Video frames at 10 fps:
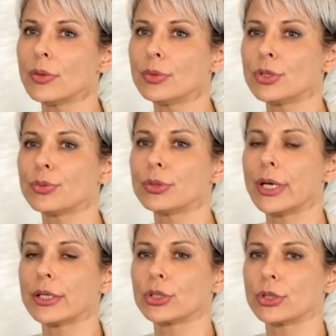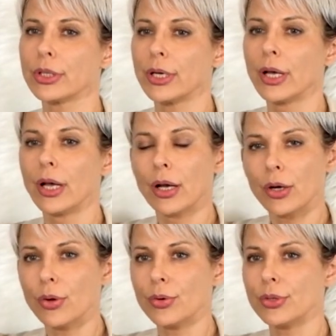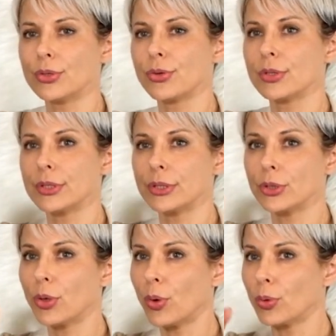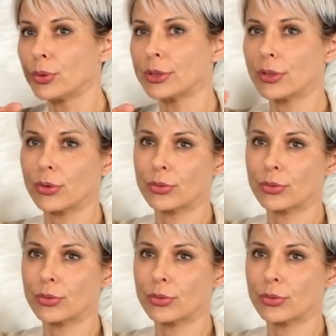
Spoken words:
which would actually go into these little holes